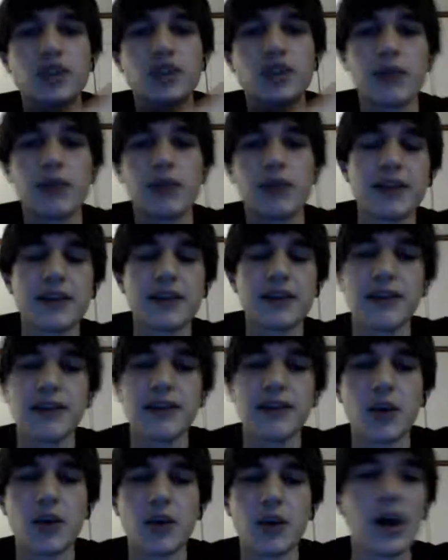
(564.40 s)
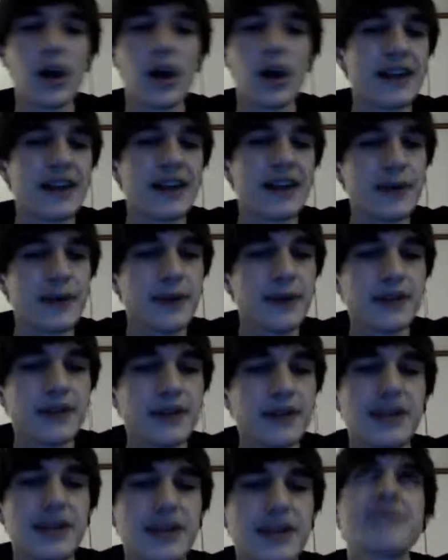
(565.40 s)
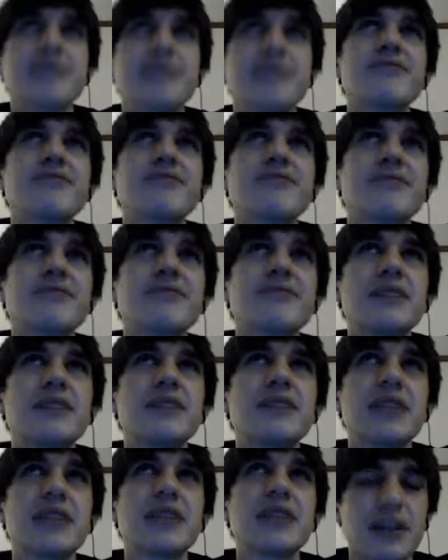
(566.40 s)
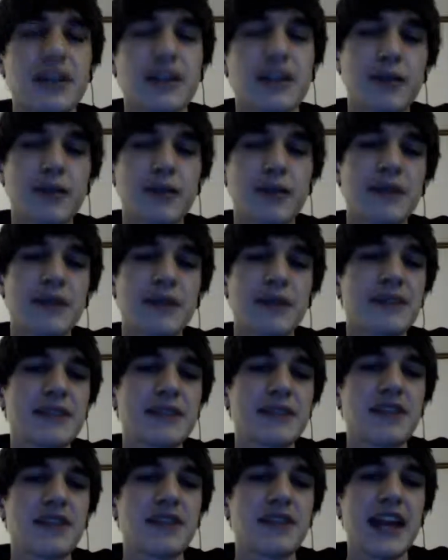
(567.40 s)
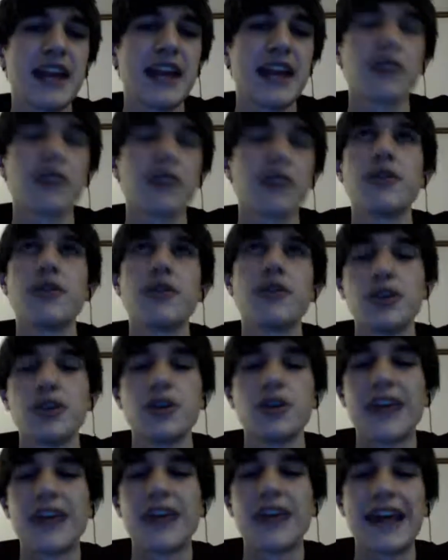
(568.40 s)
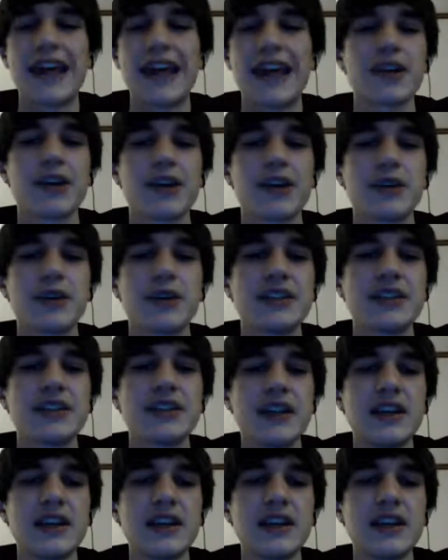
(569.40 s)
right onto my fucking wall. And I don't want to do that because I don't want to make myself Ann Hero. And if you don't know what Ann Hero is,